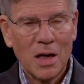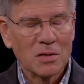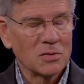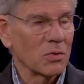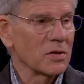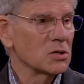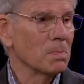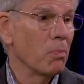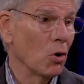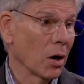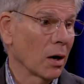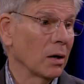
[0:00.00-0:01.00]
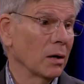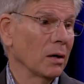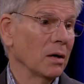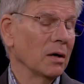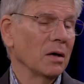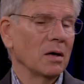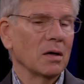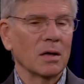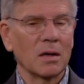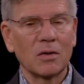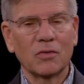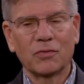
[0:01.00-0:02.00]
So this book
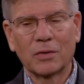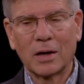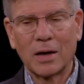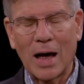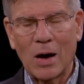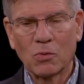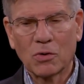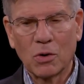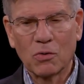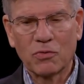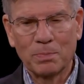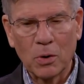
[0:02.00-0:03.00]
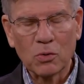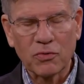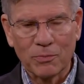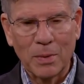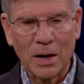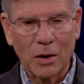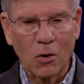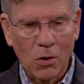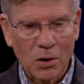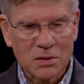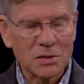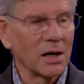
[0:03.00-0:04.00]
is an outgrowth both of my
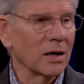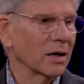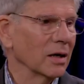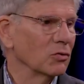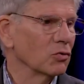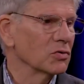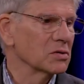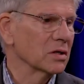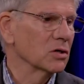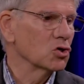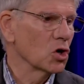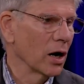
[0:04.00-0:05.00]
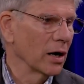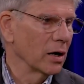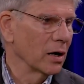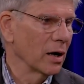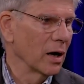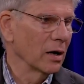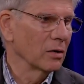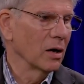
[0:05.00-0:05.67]
longstanding interest in China and